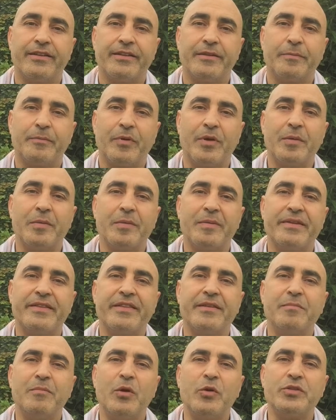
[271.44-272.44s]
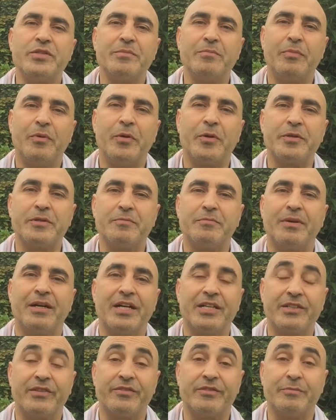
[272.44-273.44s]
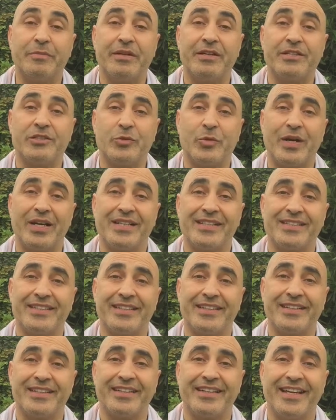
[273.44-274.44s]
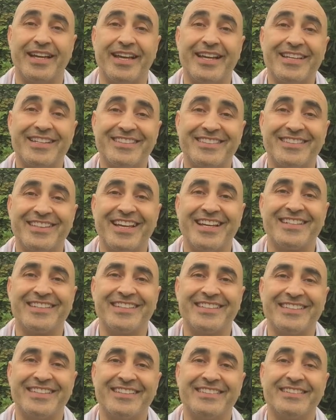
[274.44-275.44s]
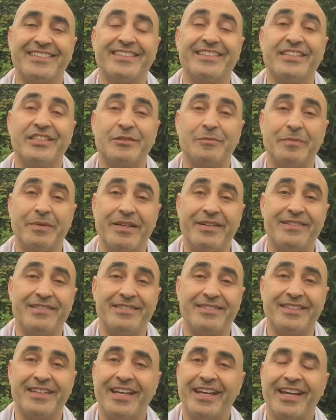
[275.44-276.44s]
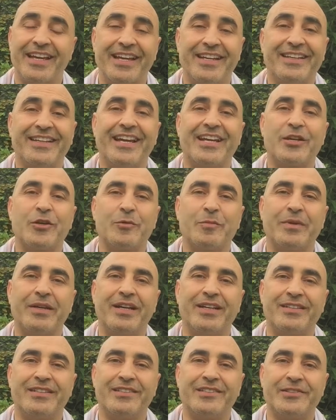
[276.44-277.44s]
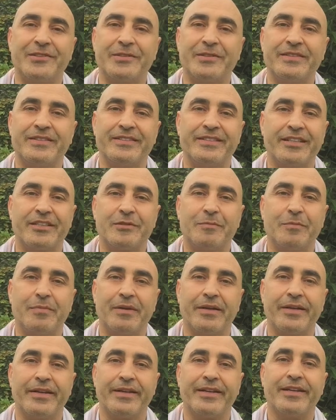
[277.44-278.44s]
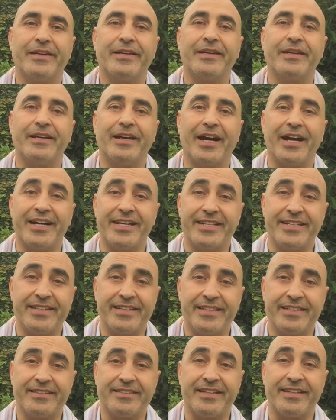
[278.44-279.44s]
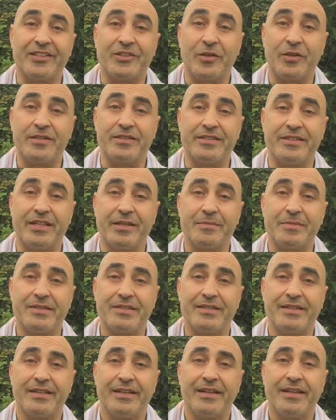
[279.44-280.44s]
probably the most important part of spirituality, is that it is an experience. It cannot be understood just by ideas and concepts.